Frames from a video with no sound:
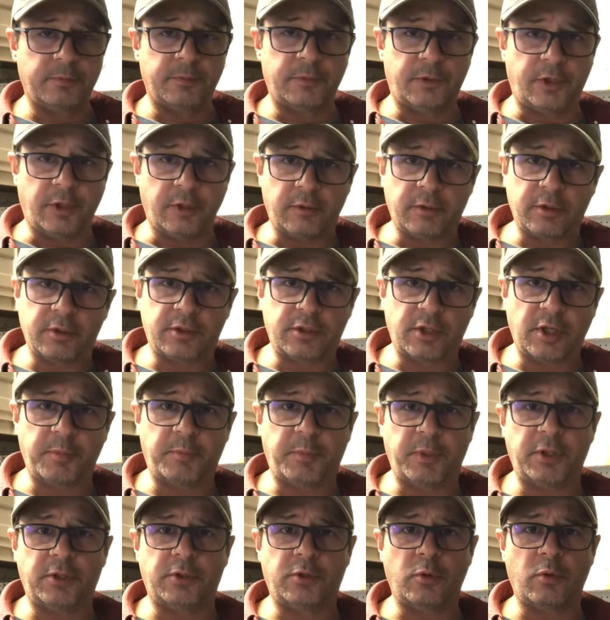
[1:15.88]
Dillon
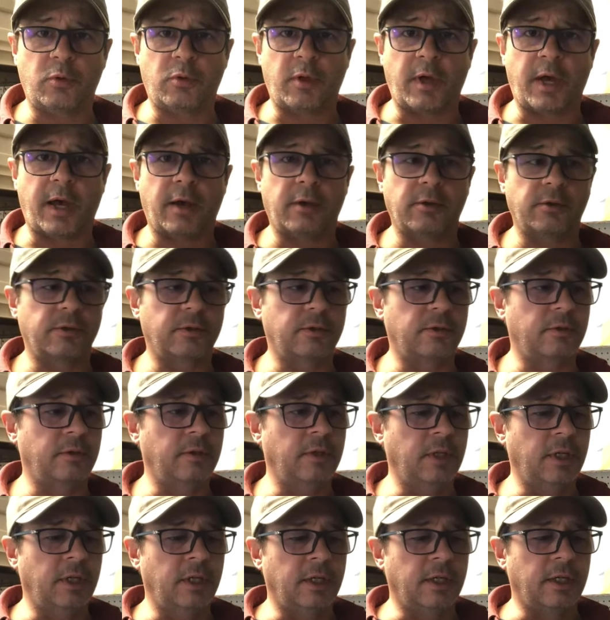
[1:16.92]
CP 2000.
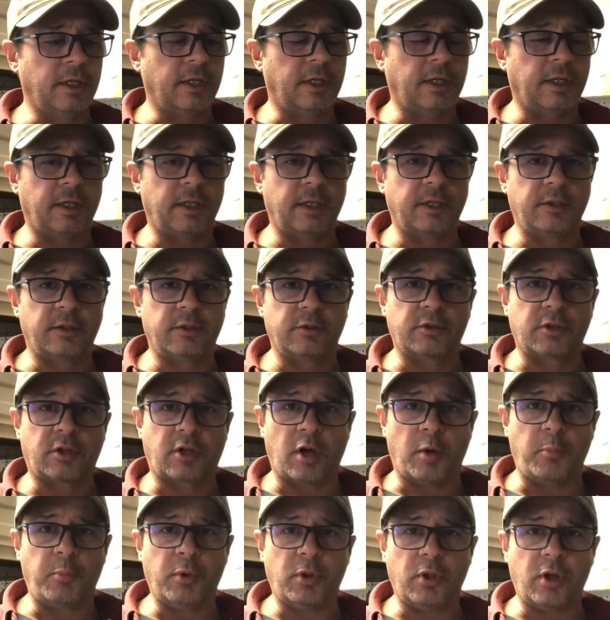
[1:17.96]
There's a
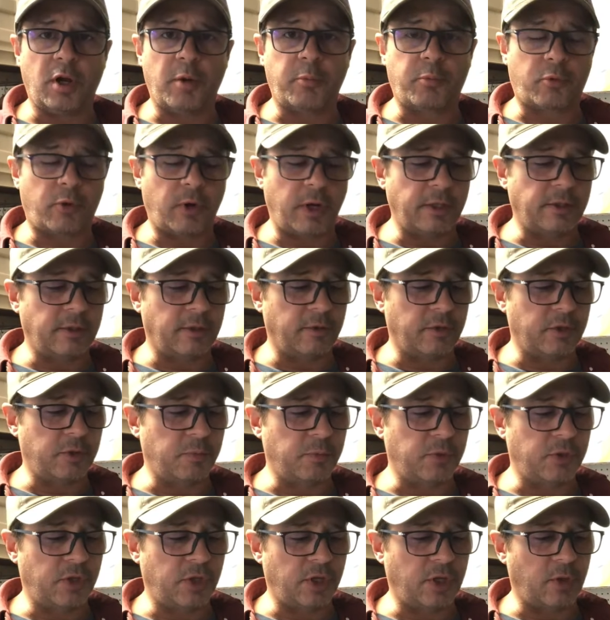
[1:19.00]
couple upgrades on this
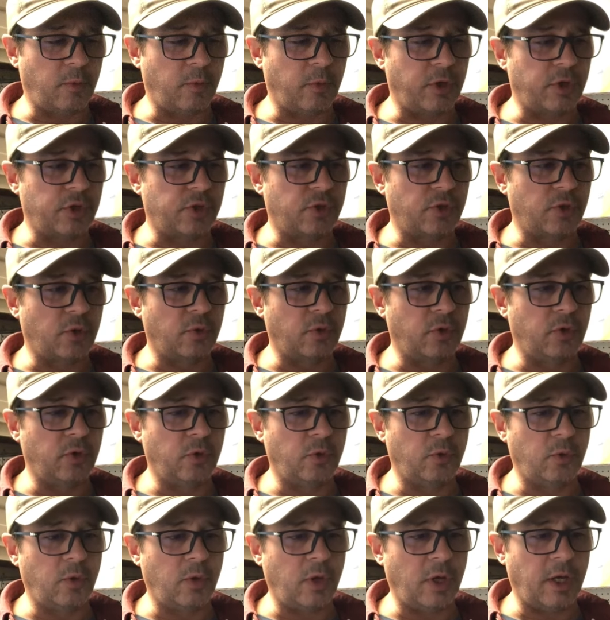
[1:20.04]
machine I want to show
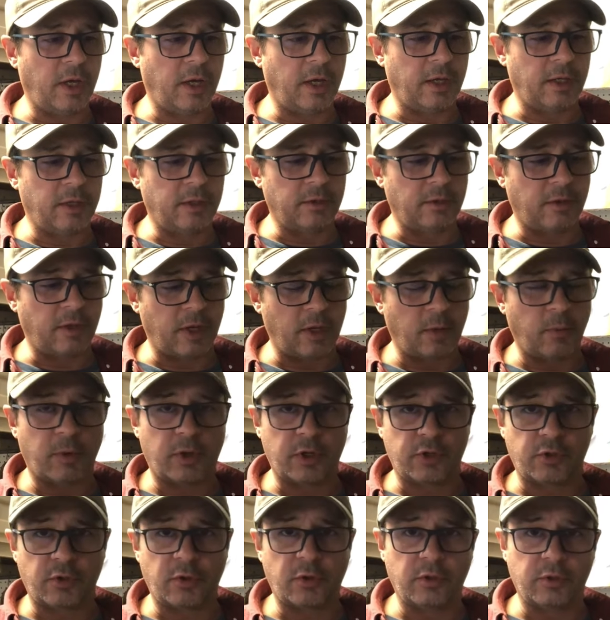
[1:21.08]
you, and then I want
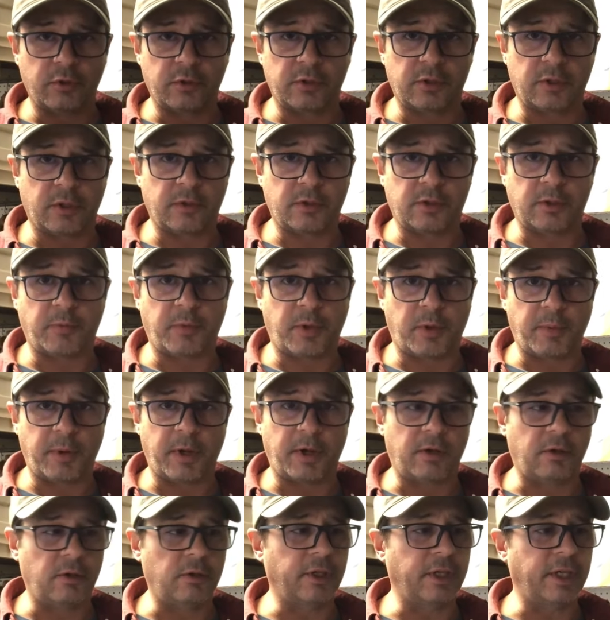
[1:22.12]
to show you something
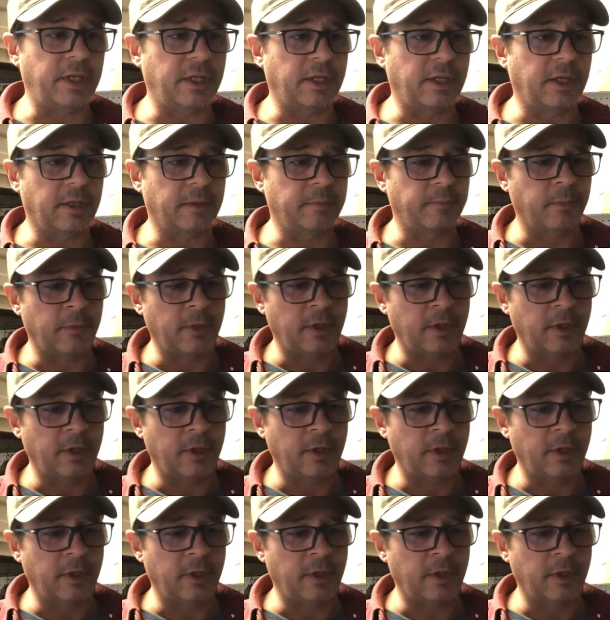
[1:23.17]
about cleaning it.